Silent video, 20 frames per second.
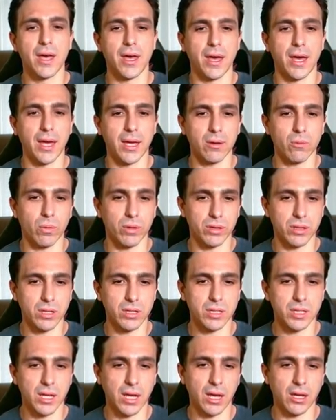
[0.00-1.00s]
hey, when
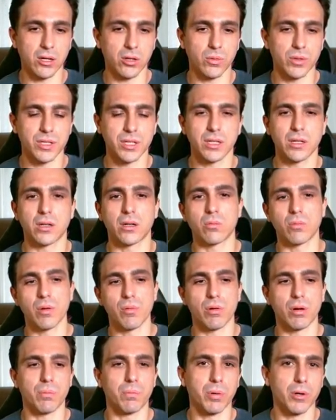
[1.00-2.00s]
this candle was here, we
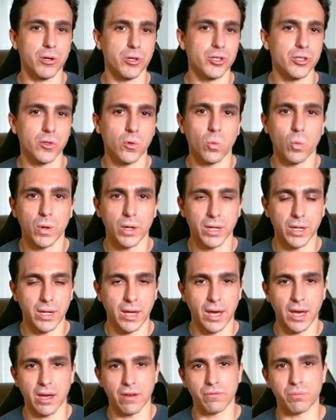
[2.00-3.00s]
were pushing
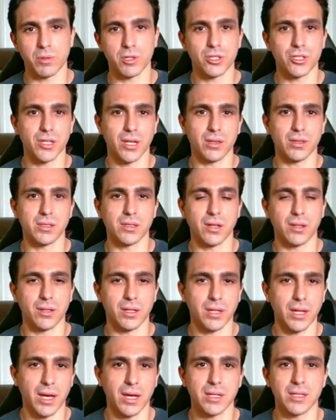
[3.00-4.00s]
1.5% on the
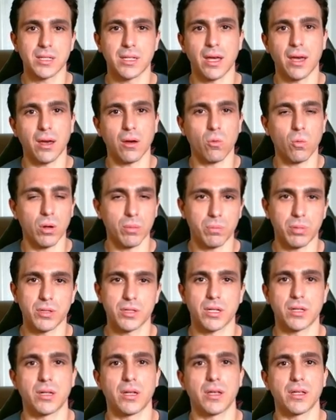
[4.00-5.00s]
NASDAQ,
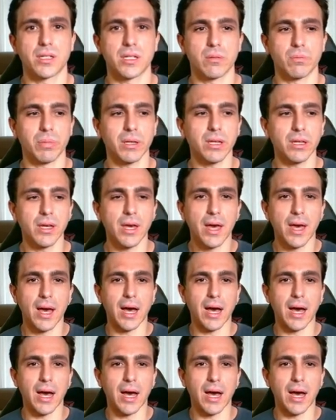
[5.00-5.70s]
1% on S&P.